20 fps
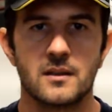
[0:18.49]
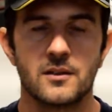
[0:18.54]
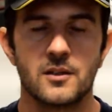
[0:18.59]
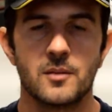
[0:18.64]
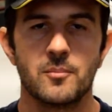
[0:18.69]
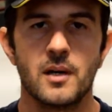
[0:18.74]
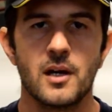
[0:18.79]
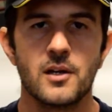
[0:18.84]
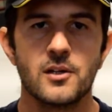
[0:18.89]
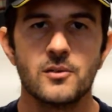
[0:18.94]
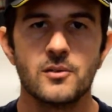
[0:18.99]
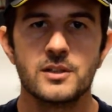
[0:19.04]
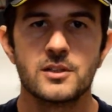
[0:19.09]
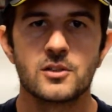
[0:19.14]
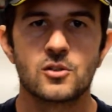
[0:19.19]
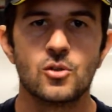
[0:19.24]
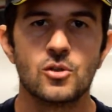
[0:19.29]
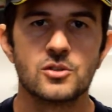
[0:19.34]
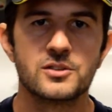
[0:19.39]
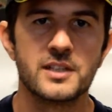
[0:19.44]
The motor in the
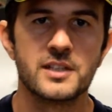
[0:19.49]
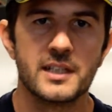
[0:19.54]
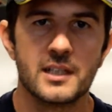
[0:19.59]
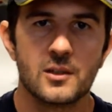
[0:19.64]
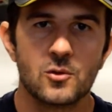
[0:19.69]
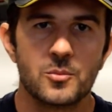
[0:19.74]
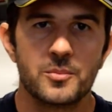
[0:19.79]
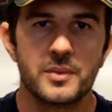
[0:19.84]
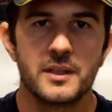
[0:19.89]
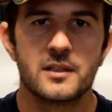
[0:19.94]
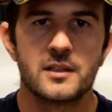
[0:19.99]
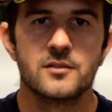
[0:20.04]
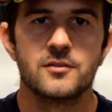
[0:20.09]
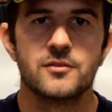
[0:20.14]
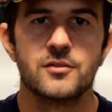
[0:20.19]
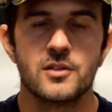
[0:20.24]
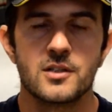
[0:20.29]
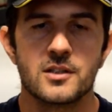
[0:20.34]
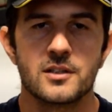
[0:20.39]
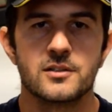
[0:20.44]
Cortina will be
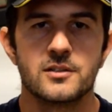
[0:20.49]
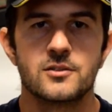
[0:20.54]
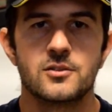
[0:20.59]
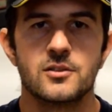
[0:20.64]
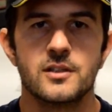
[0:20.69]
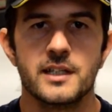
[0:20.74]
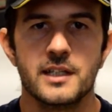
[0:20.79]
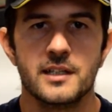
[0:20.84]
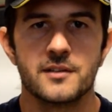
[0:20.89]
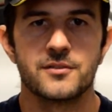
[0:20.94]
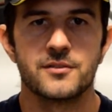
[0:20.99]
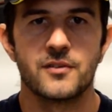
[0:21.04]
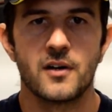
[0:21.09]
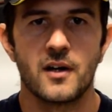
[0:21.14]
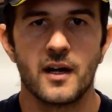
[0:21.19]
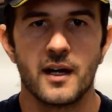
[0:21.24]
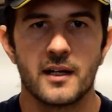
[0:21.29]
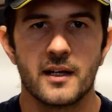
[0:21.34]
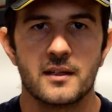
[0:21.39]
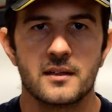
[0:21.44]
converted to
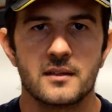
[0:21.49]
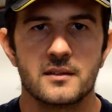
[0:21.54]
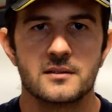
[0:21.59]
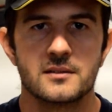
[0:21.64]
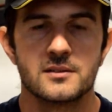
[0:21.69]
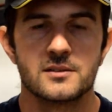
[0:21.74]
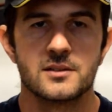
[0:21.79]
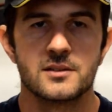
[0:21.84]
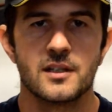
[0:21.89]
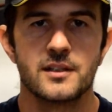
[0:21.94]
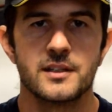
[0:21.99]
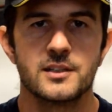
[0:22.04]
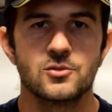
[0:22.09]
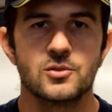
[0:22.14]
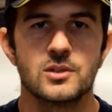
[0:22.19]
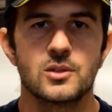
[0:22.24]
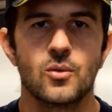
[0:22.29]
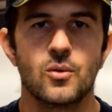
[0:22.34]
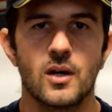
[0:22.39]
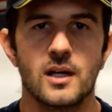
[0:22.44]
EP5, so this
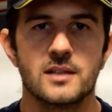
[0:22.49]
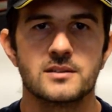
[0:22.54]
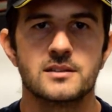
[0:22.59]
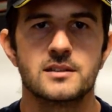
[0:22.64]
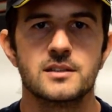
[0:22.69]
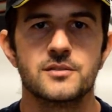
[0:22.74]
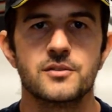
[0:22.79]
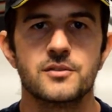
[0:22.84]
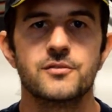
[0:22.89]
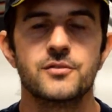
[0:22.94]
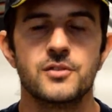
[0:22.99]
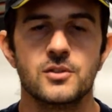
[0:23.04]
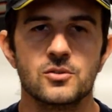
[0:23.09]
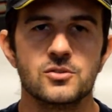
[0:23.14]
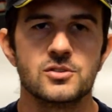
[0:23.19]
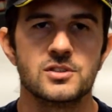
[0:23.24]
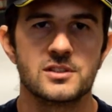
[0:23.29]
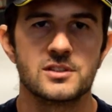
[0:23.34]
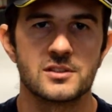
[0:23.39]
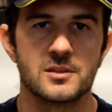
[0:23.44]
requires a different fuel
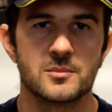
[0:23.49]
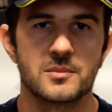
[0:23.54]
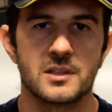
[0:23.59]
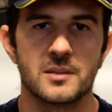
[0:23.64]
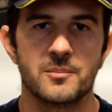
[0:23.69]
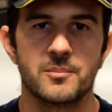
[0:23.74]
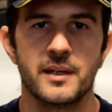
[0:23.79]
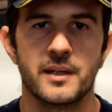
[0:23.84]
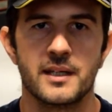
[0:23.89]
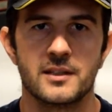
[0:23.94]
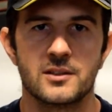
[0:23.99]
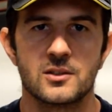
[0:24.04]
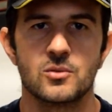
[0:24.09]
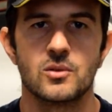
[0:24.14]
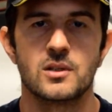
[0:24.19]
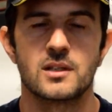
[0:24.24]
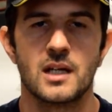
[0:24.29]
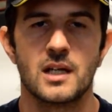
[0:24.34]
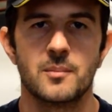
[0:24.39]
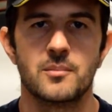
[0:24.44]
system compared to
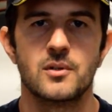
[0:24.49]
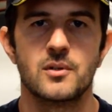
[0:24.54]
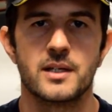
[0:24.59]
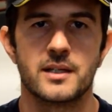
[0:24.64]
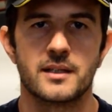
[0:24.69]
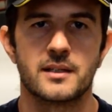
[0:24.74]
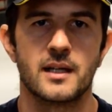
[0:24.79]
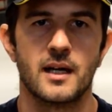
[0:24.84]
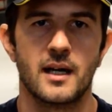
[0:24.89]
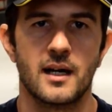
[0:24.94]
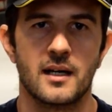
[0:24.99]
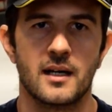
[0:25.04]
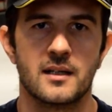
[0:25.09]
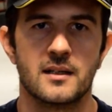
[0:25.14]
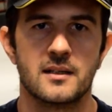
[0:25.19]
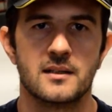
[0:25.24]
a carbureted car.